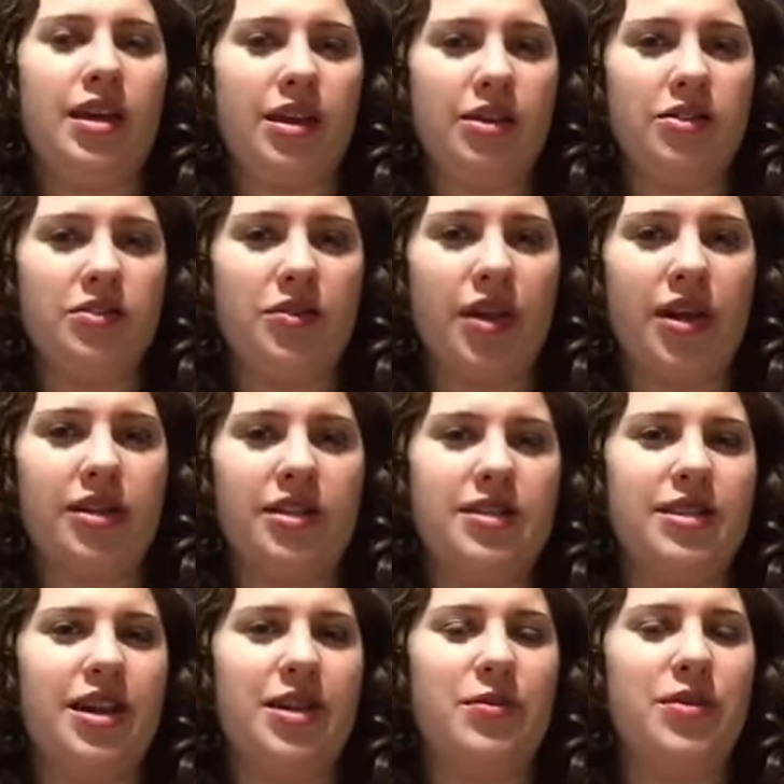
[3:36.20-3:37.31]
Indirect
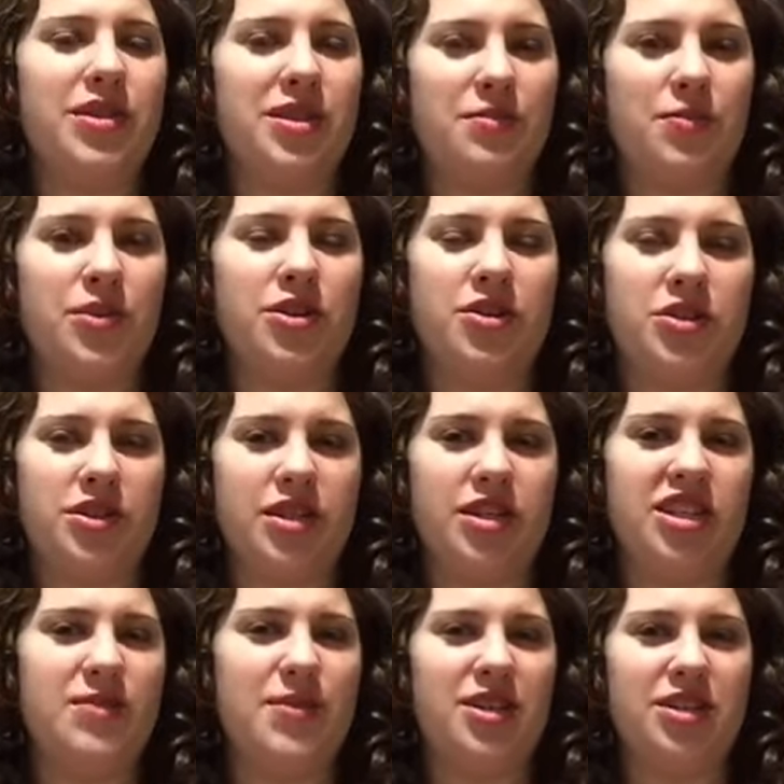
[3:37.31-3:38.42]
is like what the British did,
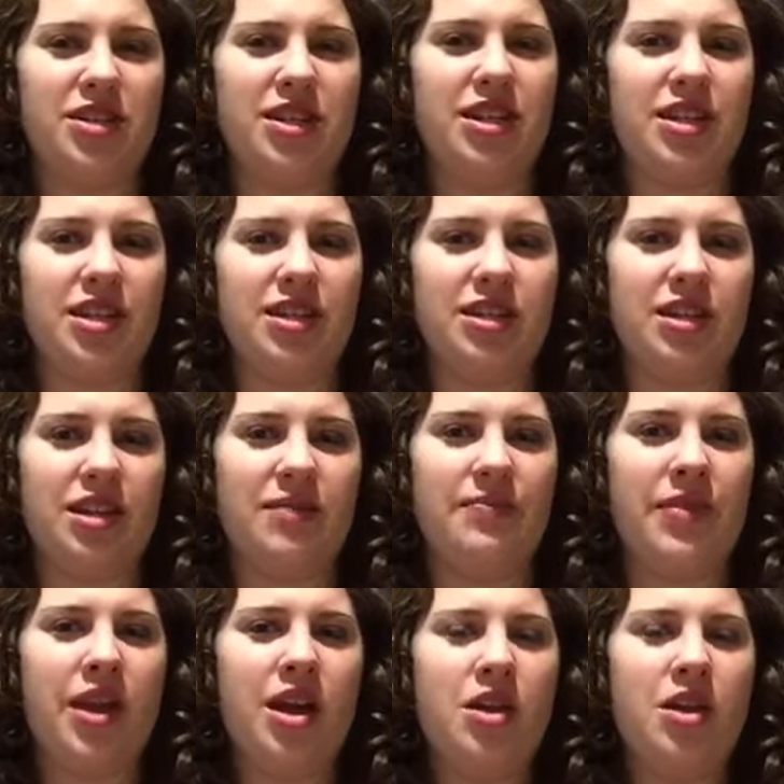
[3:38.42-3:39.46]
especially in India,